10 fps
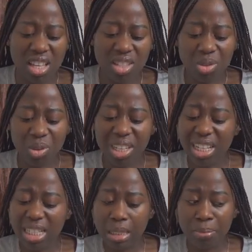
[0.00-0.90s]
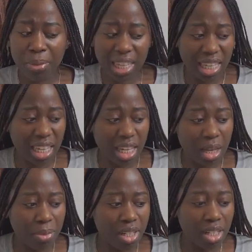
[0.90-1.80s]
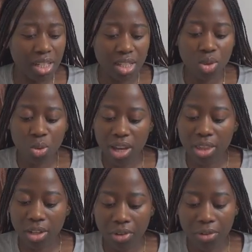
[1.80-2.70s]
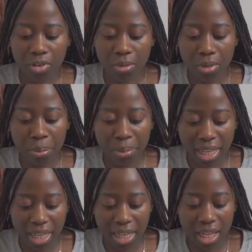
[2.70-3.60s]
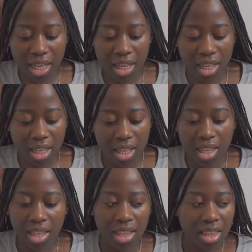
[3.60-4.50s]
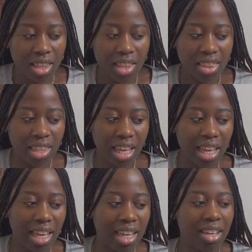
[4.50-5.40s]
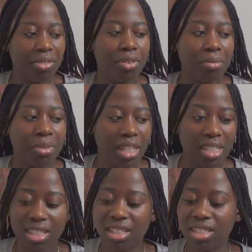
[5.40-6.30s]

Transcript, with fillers: so it is pink, but it is quite different from the pink that from this.